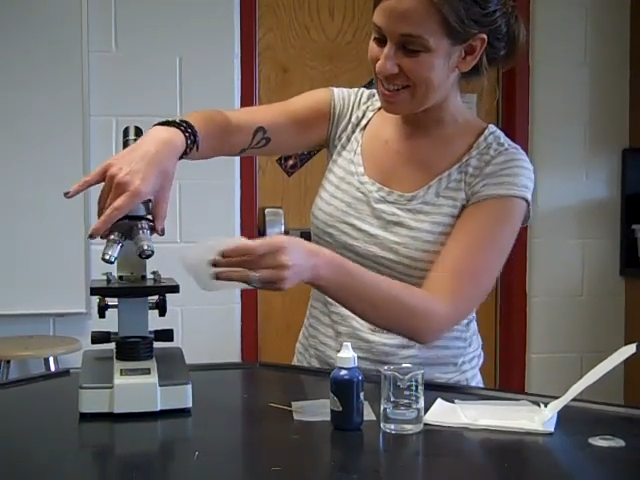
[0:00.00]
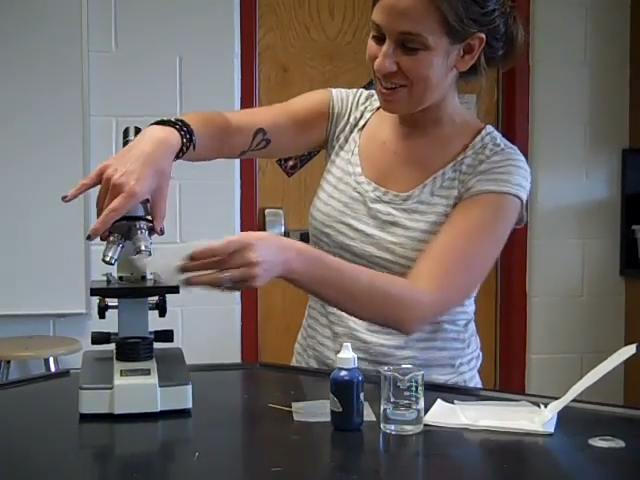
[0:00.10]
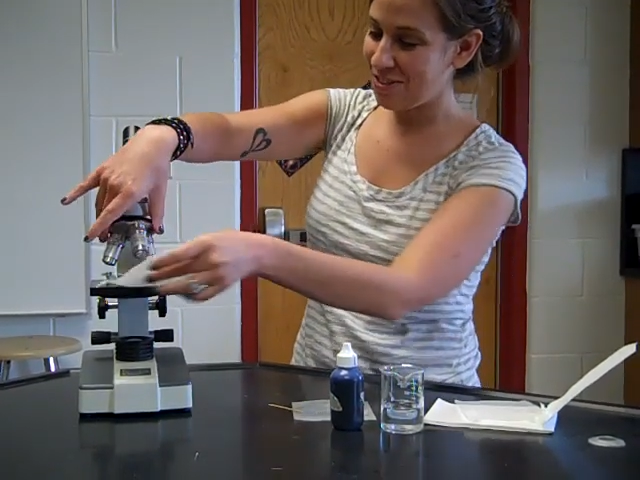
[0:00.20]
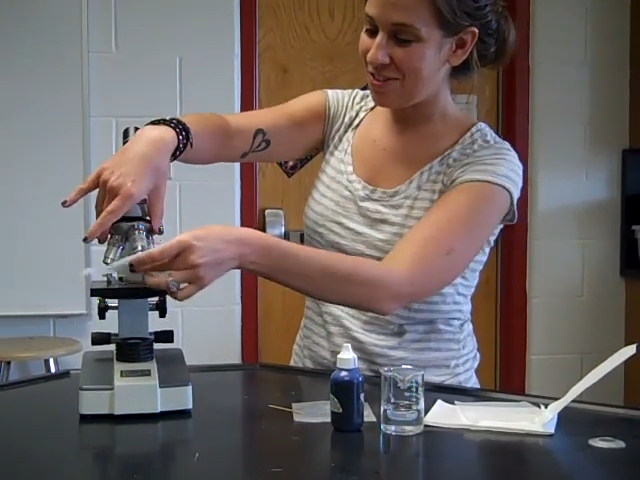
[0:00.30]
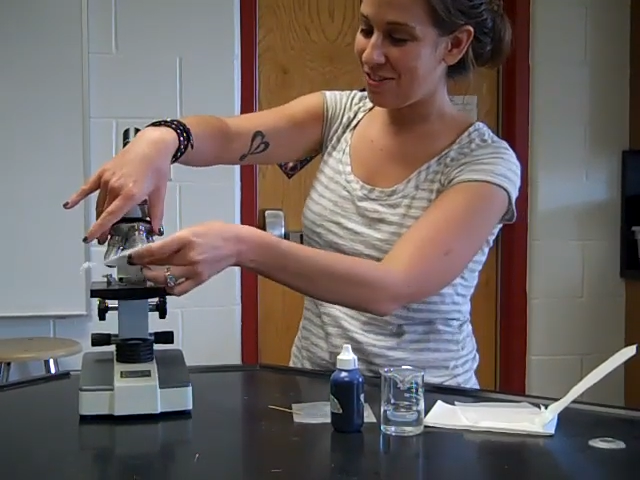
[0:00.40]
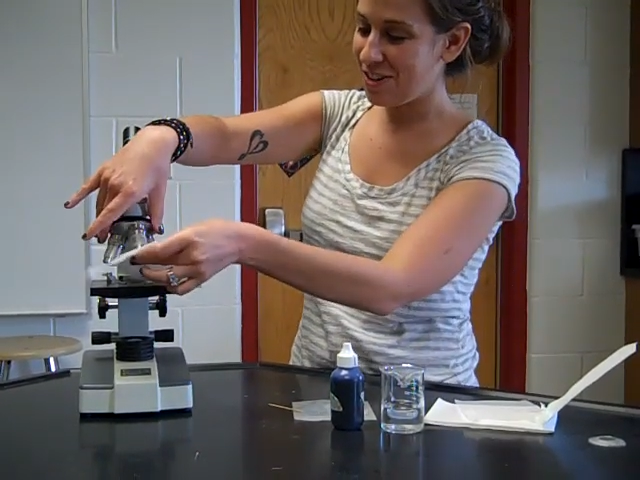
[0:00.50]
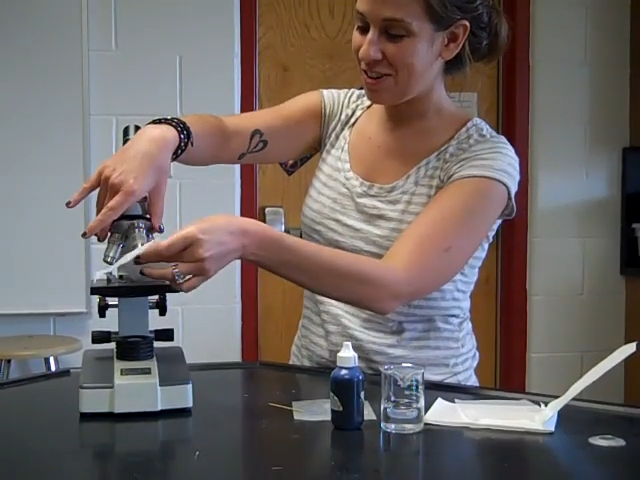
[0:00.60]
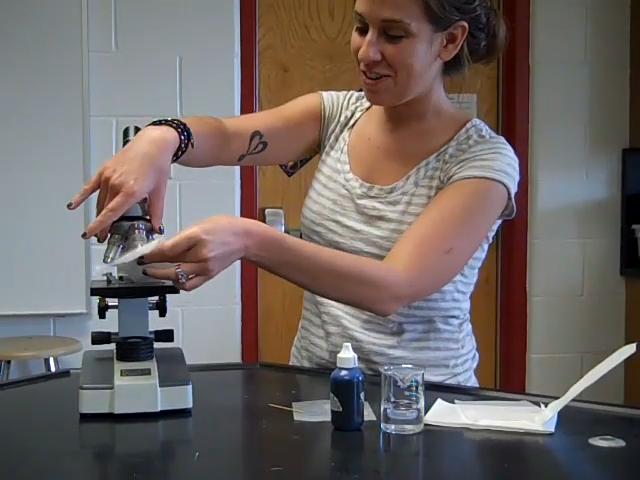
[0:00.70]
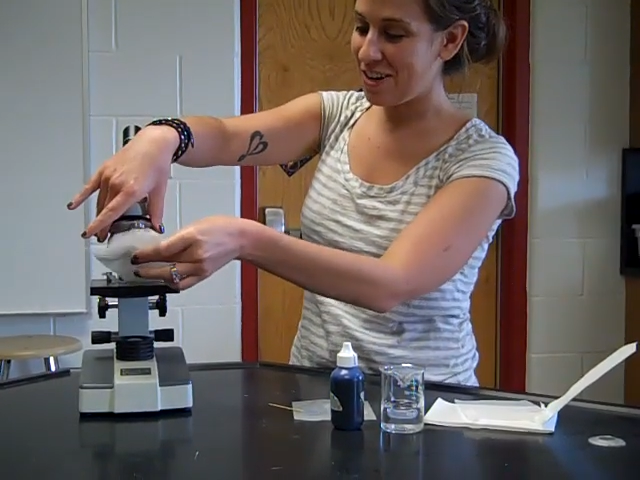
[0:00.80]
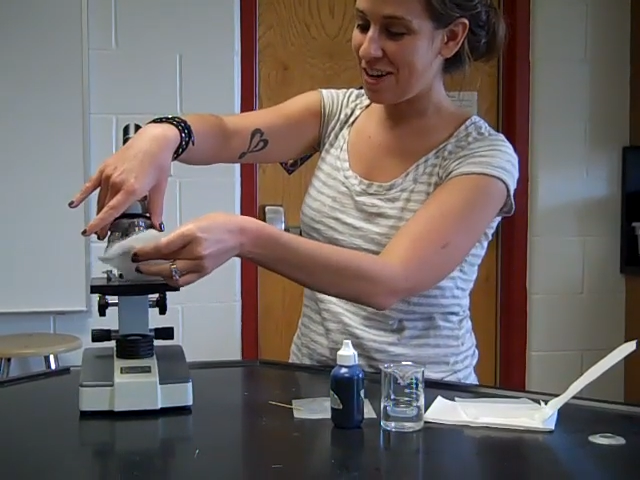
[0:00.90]
go through
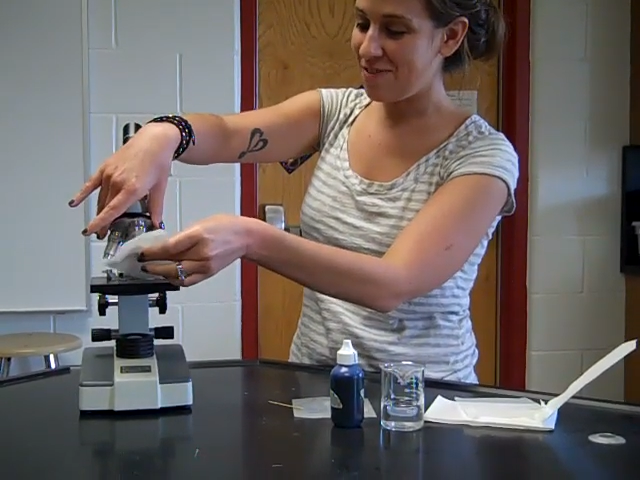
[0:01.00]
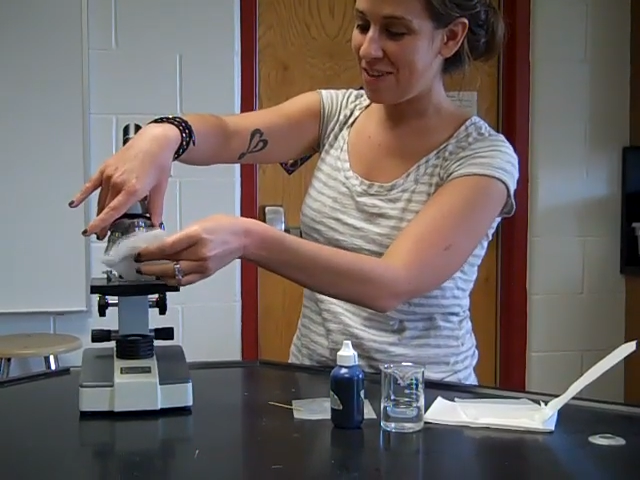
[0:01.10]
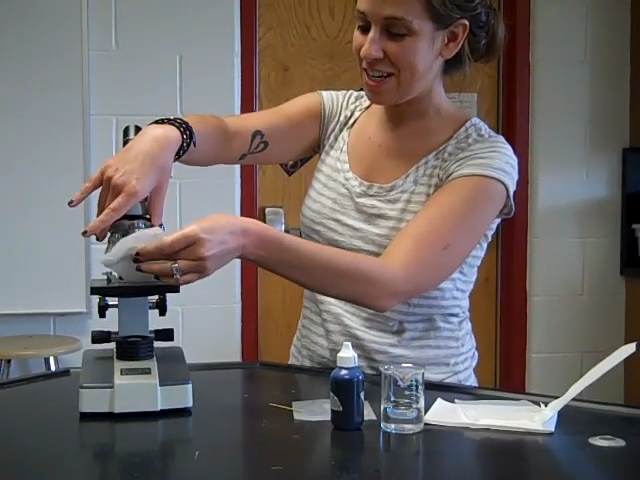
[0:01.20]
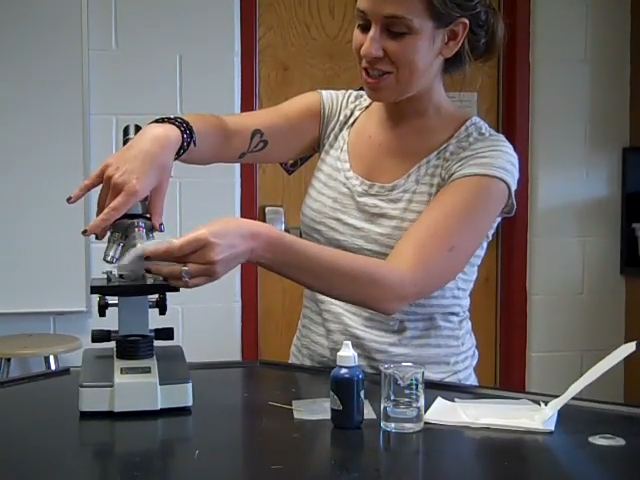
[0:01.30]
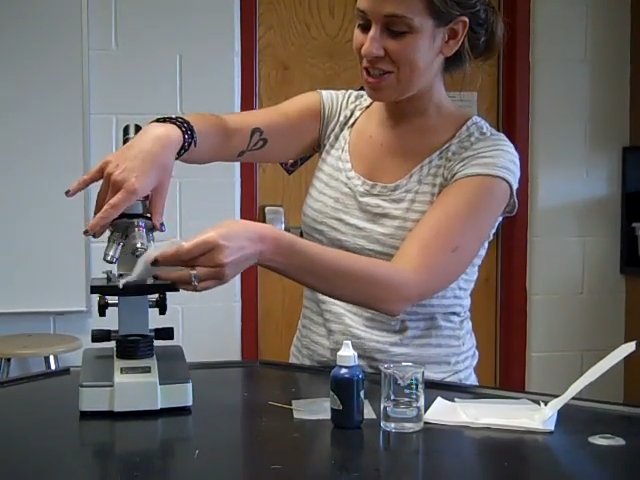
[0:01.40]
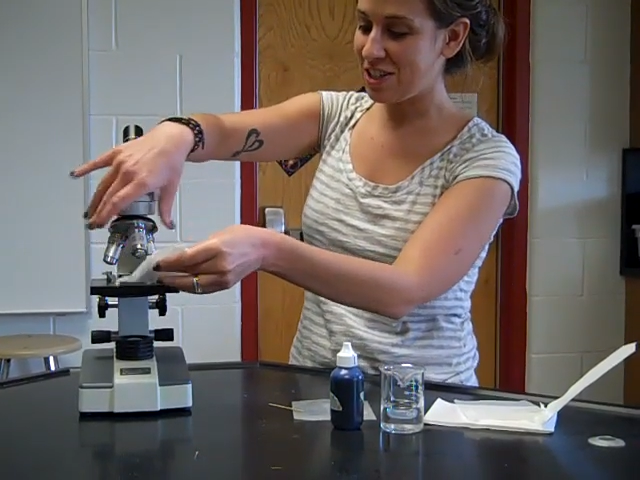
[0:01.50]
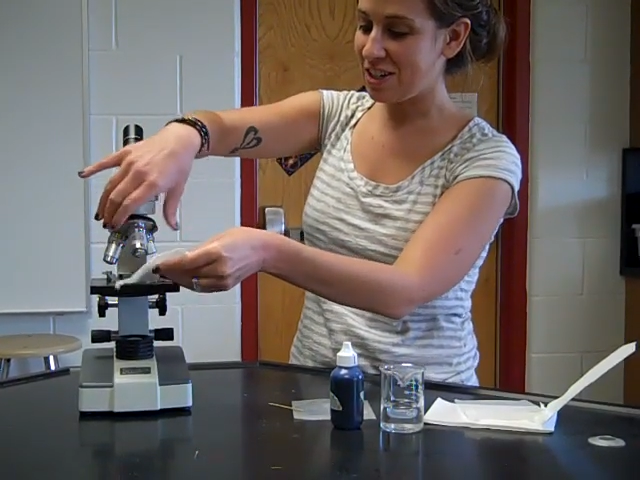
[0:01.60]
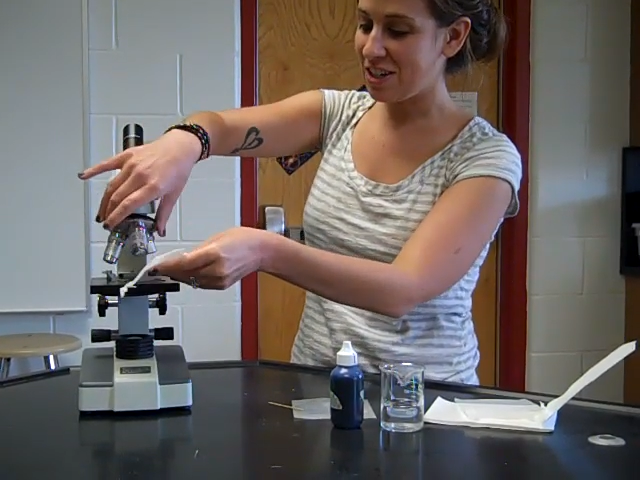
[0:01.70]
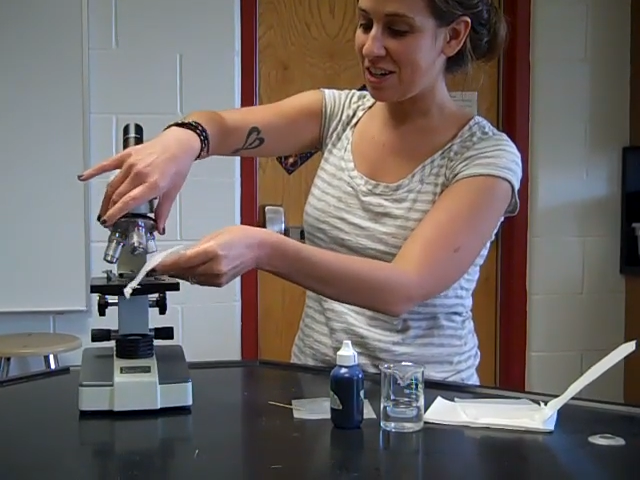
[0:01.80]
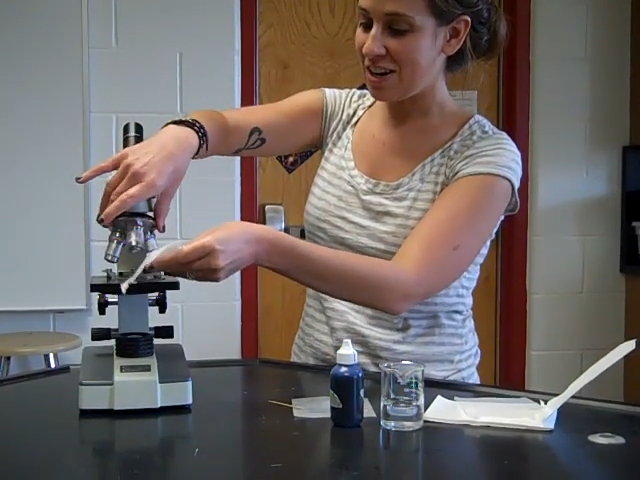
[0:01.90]
and make
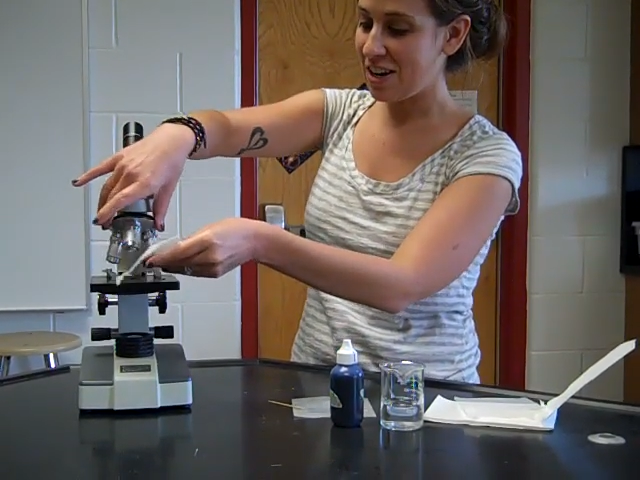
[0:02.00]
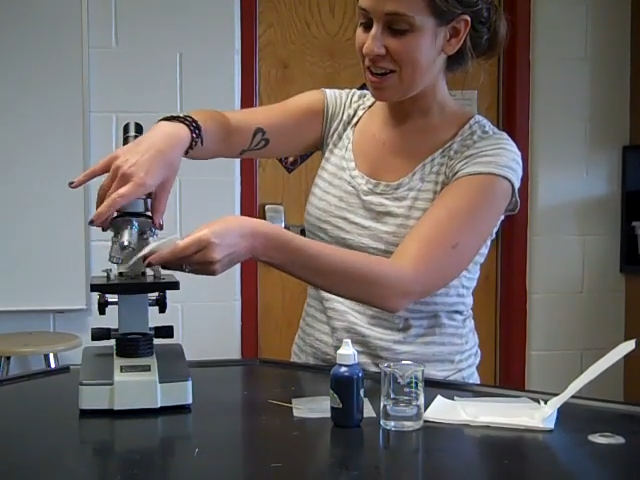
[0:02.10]
sure